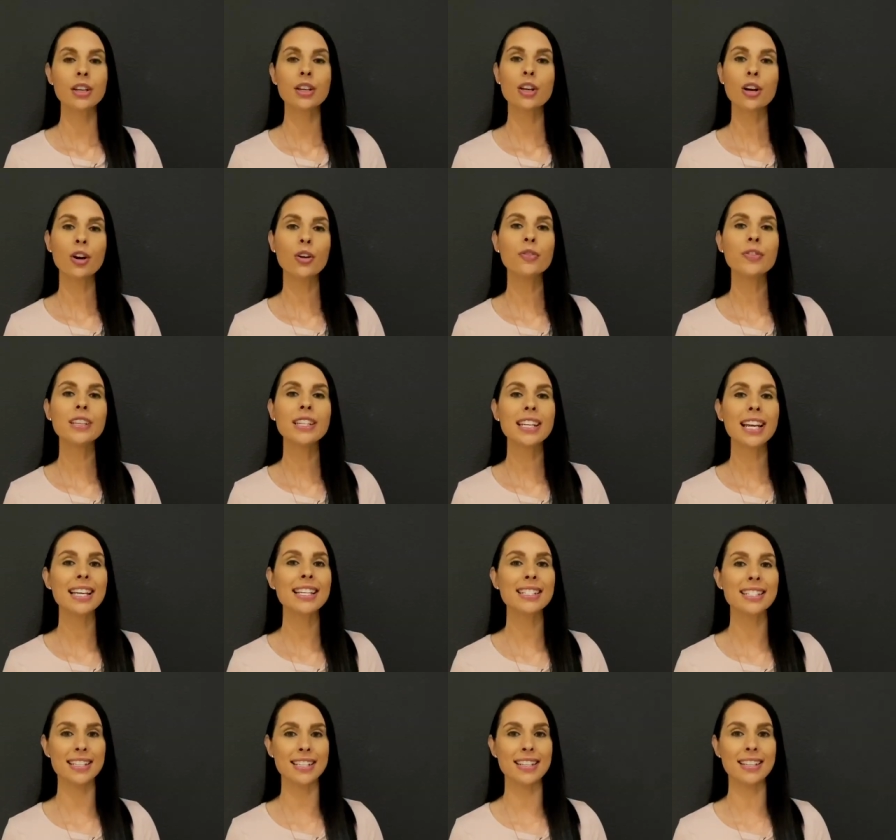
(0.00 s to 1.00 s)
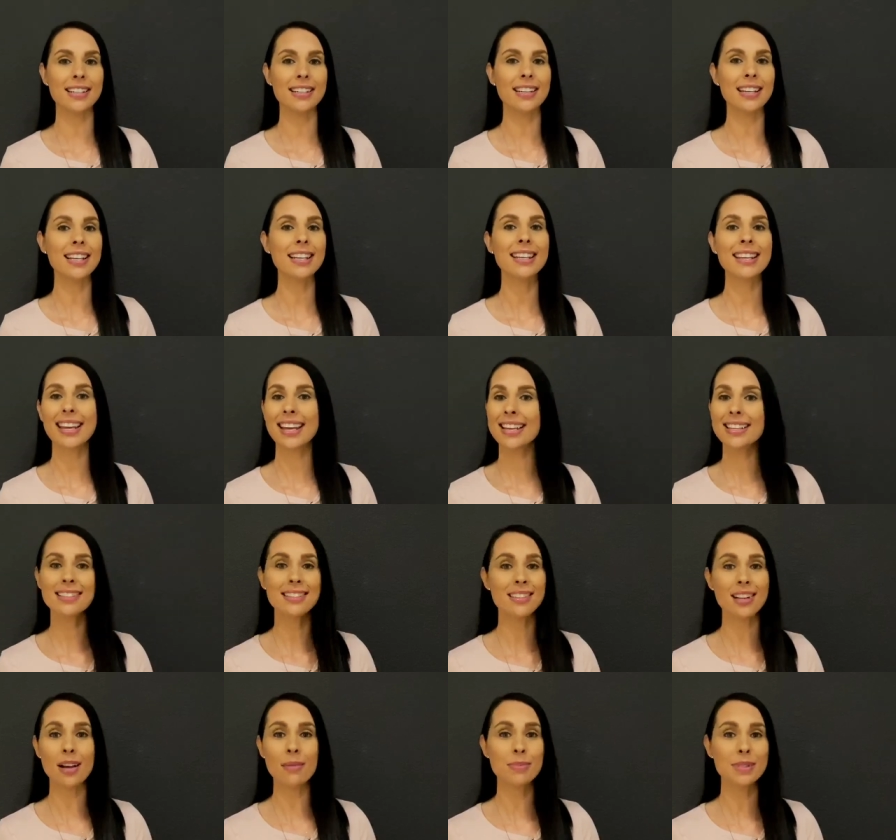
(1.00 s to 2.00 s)
COVID 19 can't
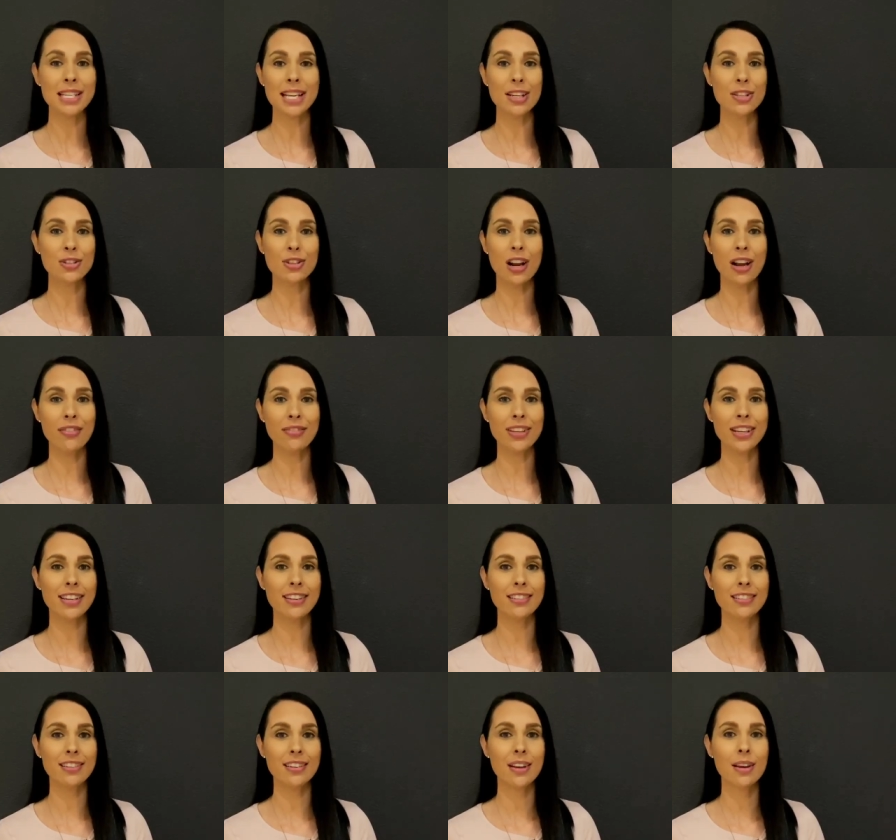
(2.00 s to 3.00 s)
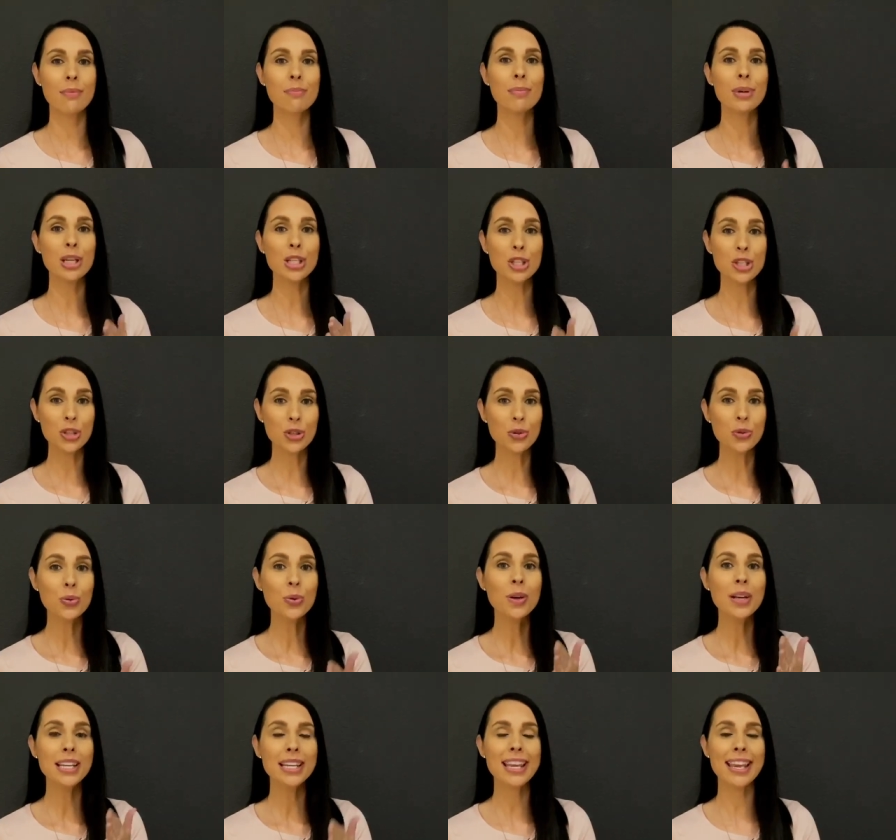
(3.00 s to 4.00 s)
stop sex trafficking, but you
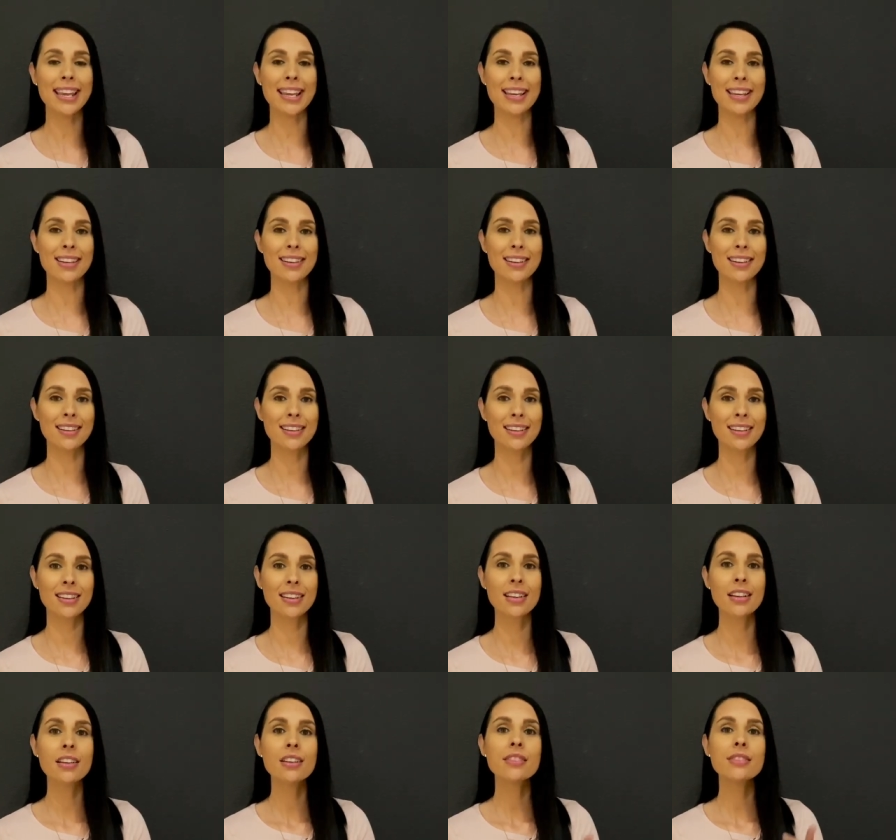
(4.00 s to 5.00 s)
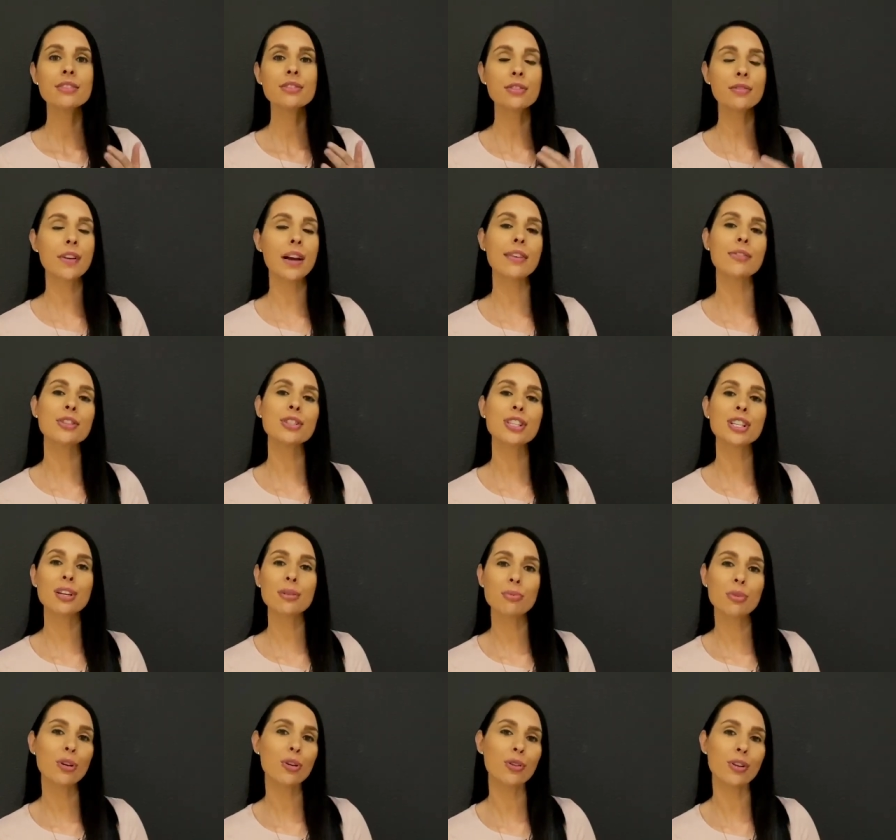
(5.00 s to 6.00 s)
can. Survivors in our
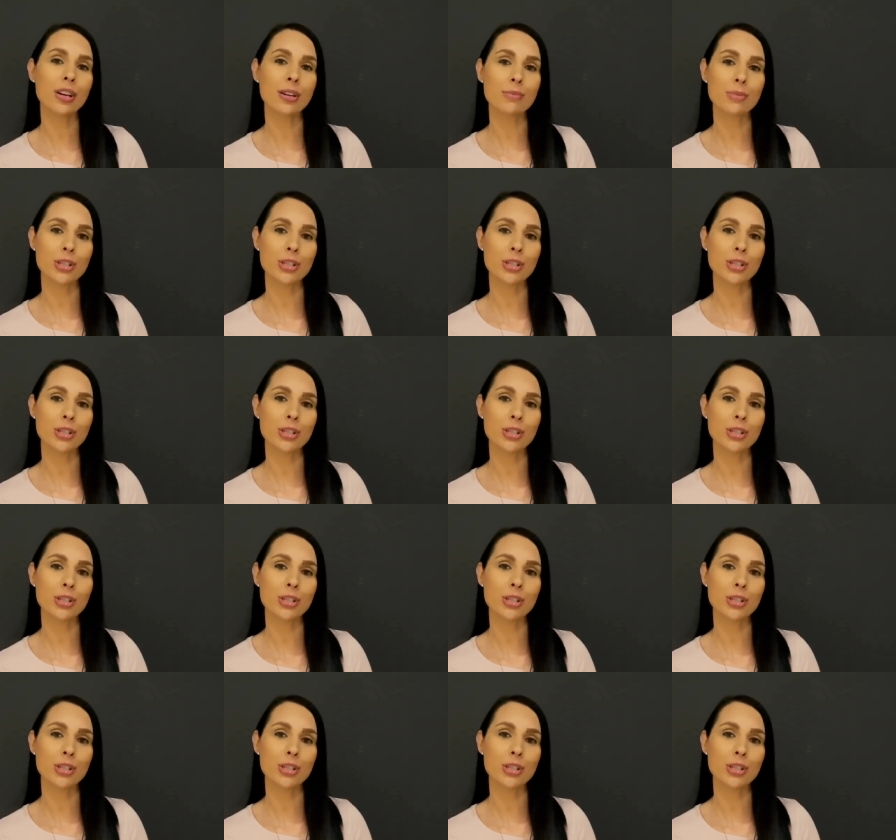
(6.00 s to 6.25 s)
program